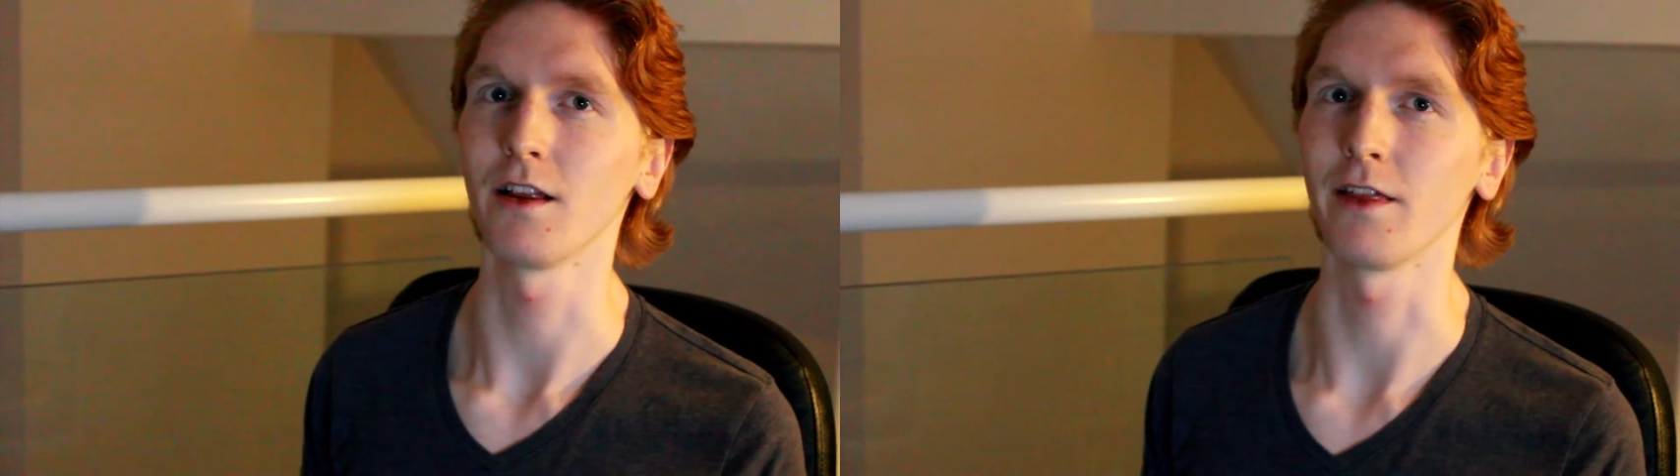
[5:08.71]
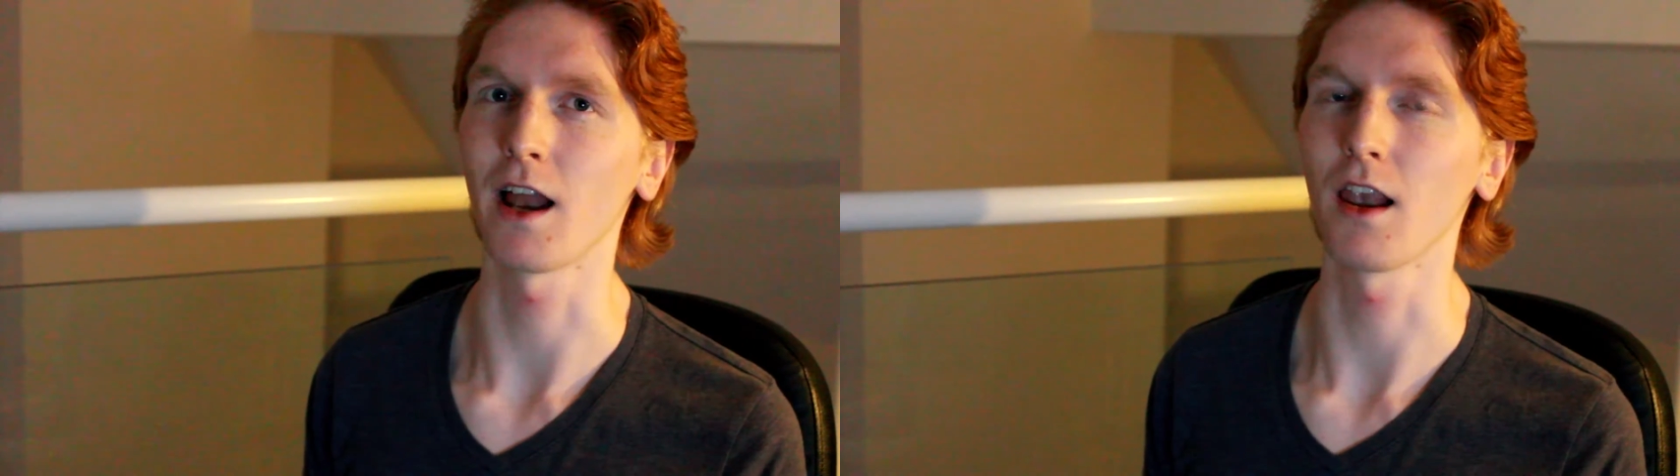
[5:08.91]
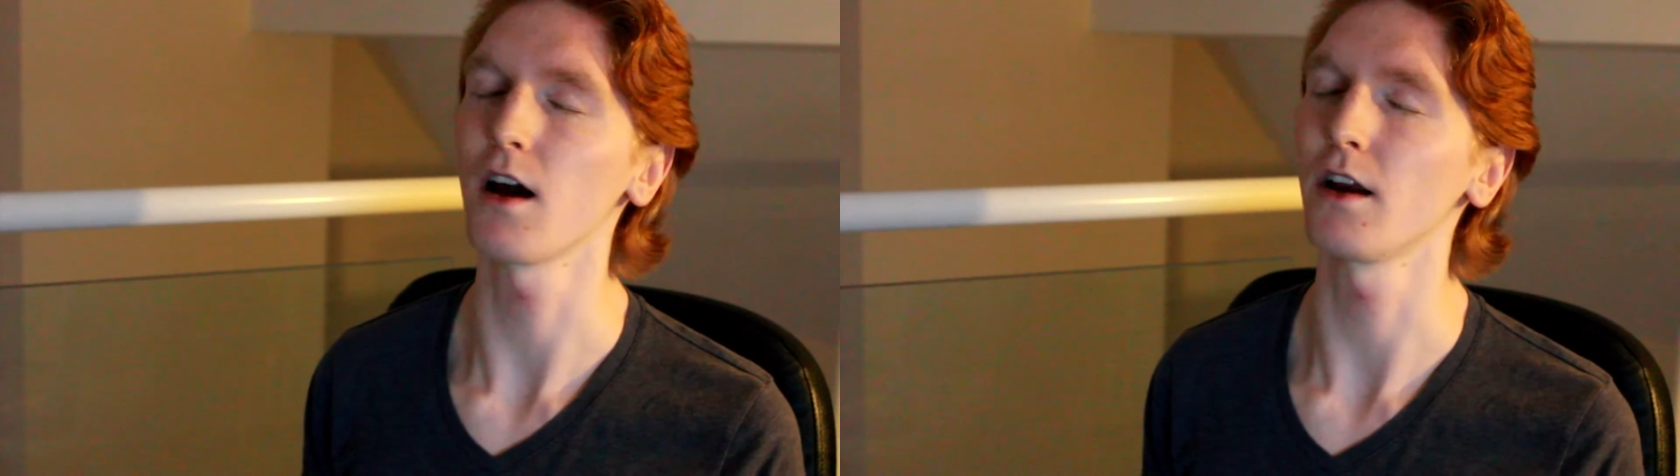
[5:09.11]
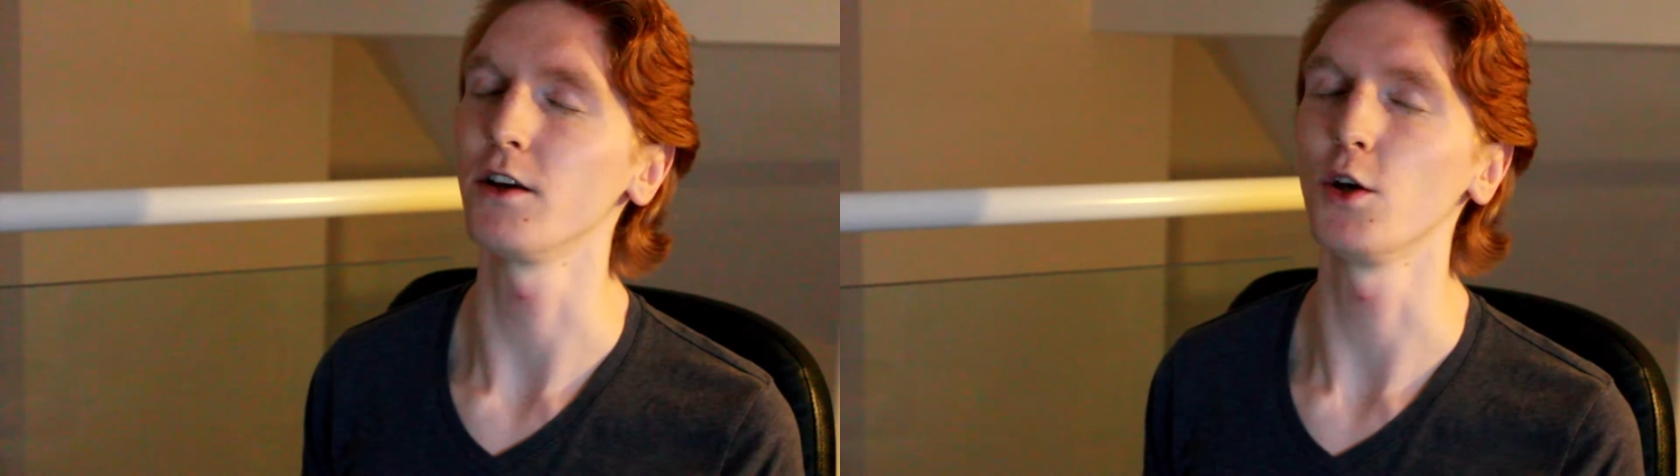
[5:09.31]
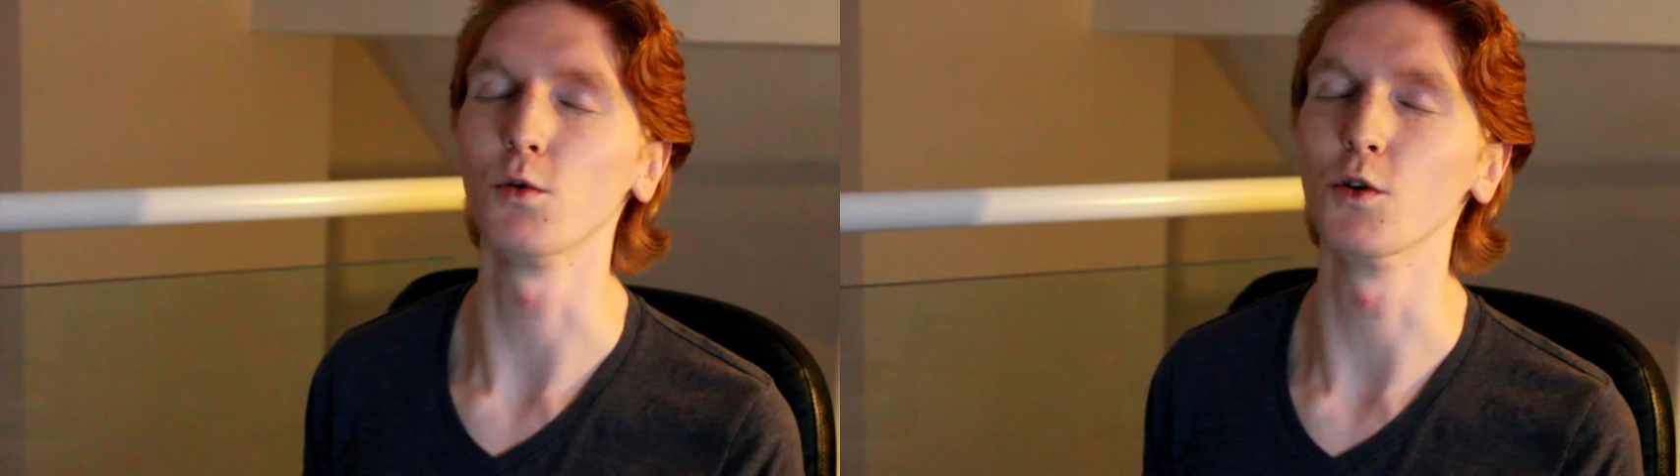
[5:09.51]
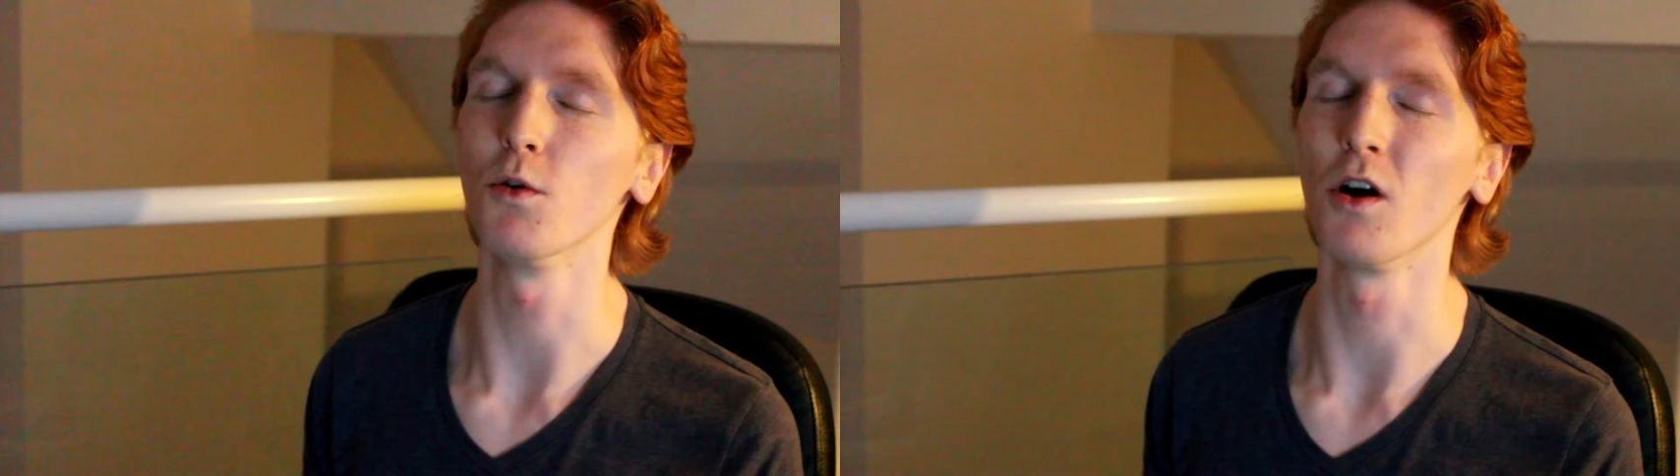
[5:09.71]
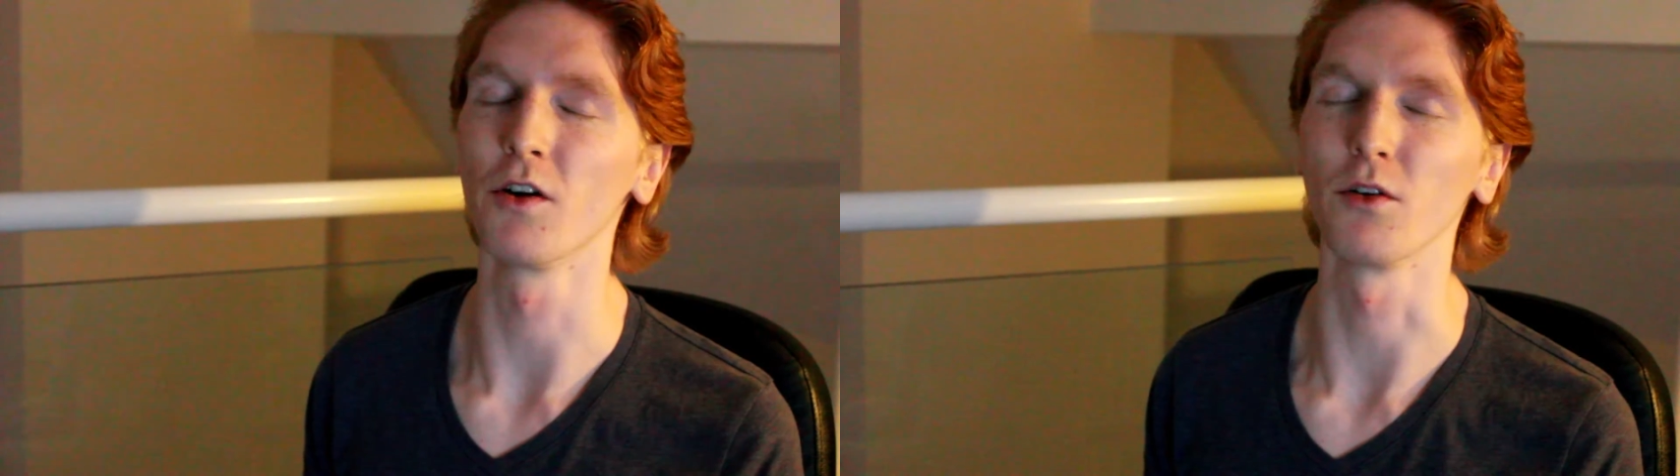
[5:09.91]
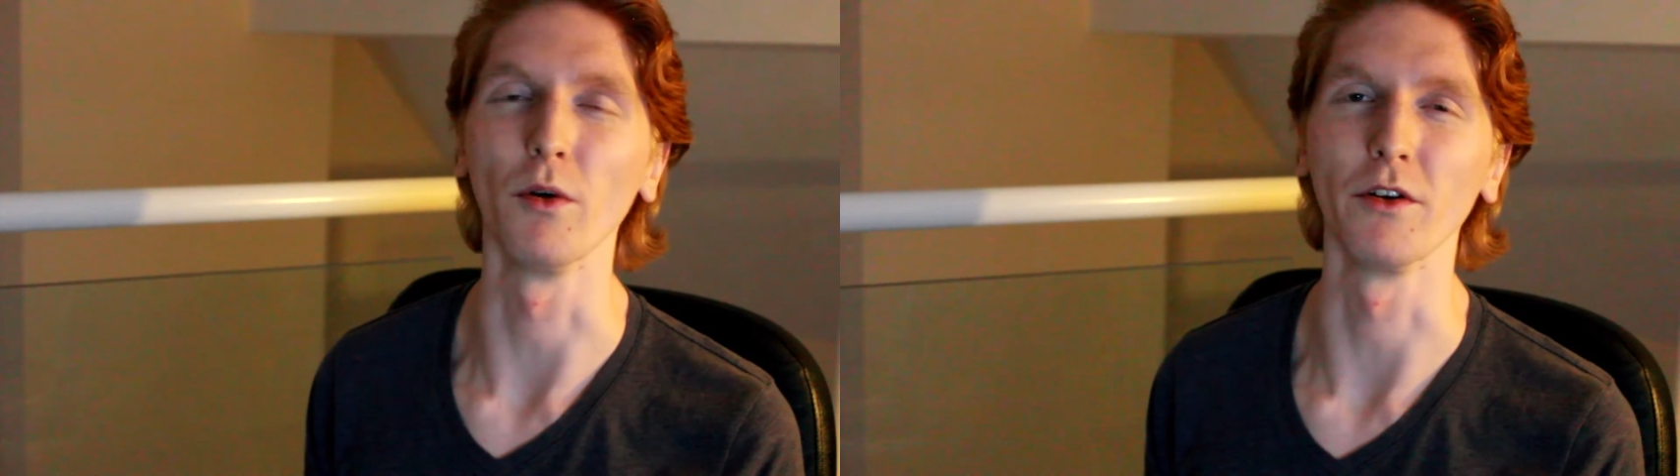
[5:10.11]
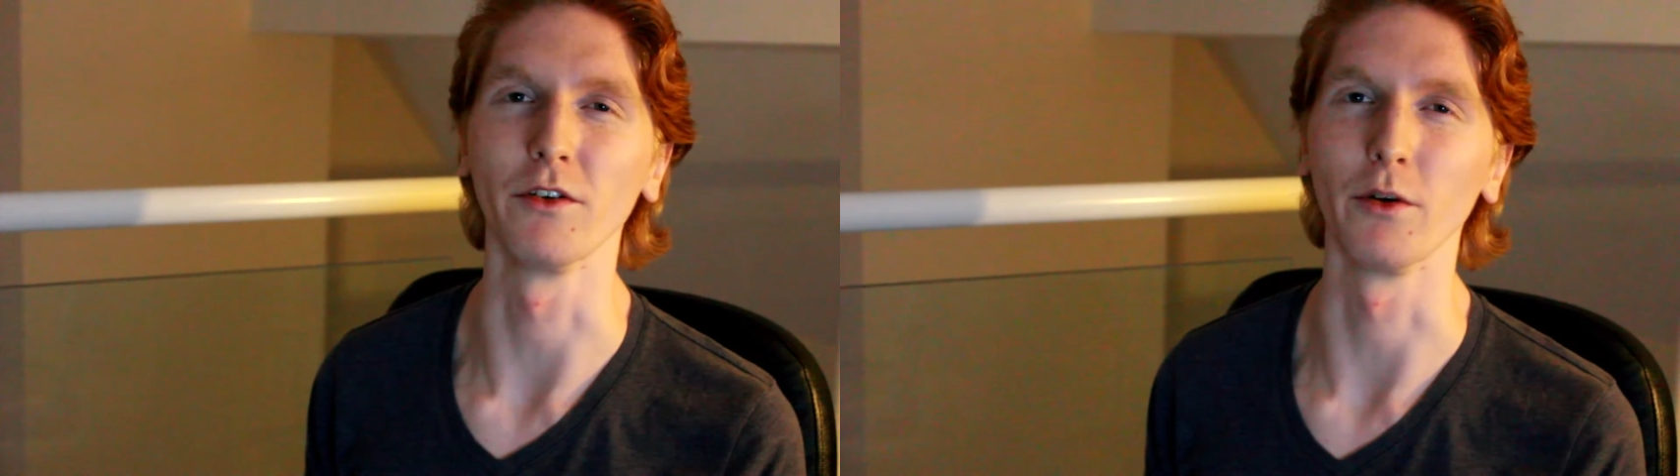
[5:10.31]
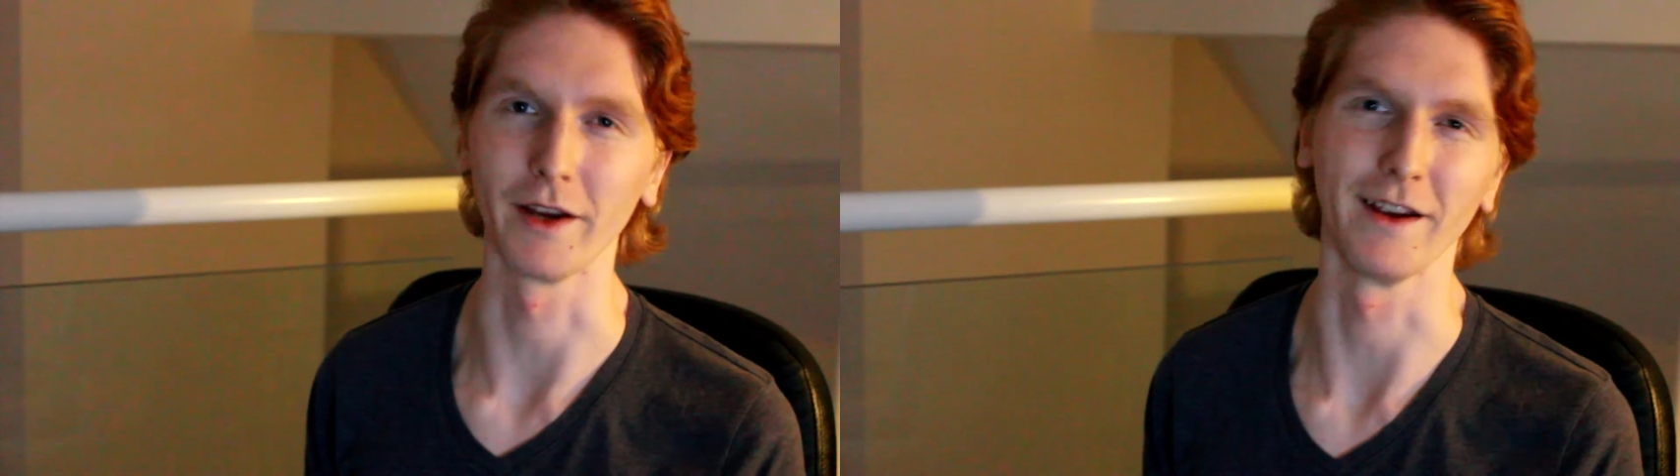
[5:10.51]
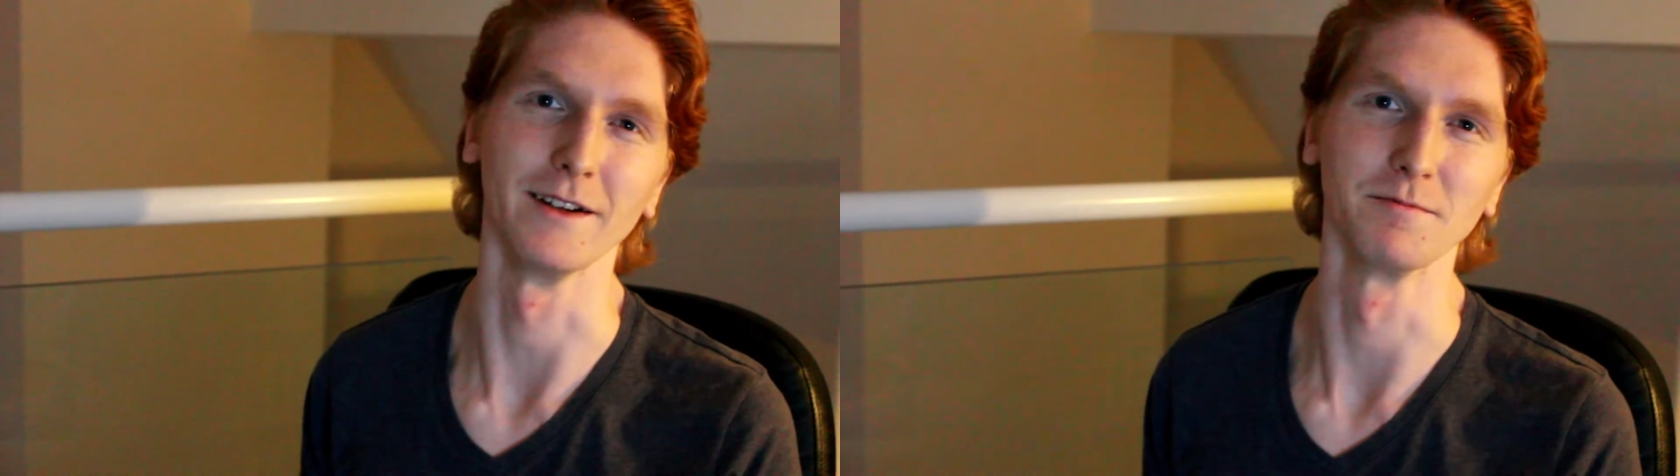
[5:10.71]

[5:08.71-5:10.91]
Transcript: That line you do not want to hear.